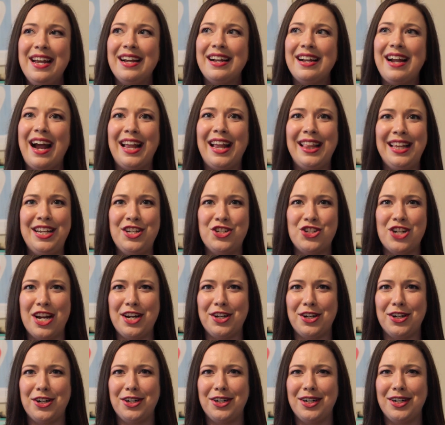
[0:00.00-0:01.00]
Kylie
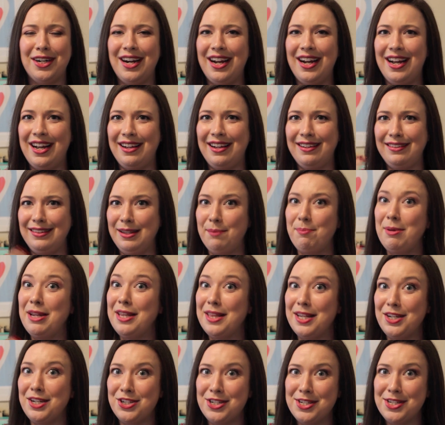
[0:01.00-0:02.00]
Jenner lippy
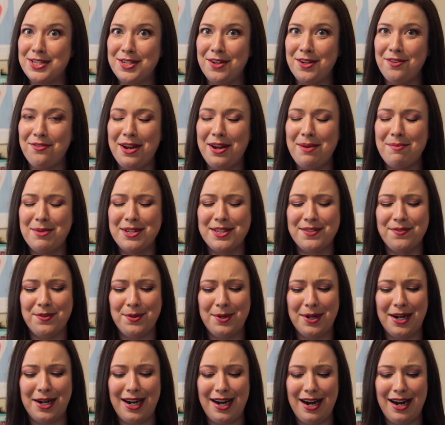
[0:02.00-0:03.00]
that she's so famous
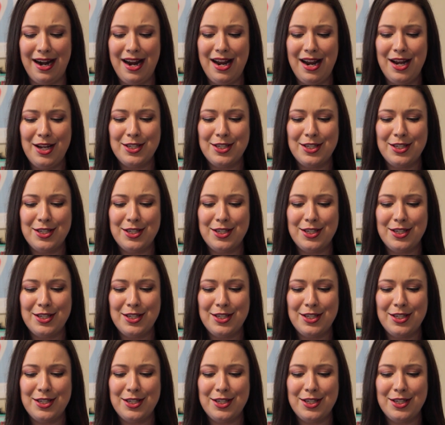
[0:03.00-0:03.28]
for.